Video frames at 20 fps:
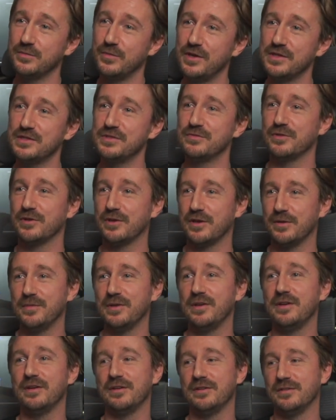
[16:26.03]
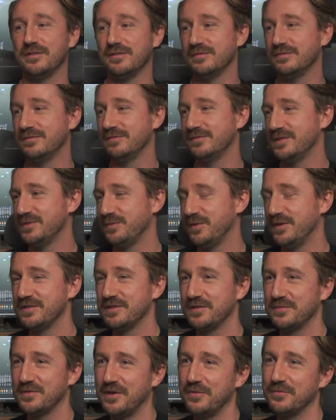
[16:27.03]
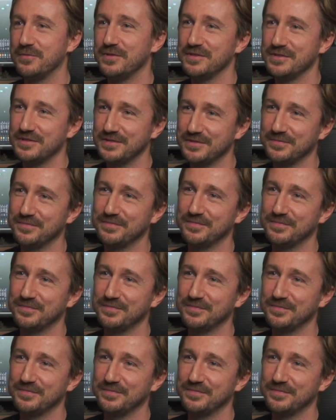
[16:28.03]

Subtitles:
much for coming here and spending some time with us.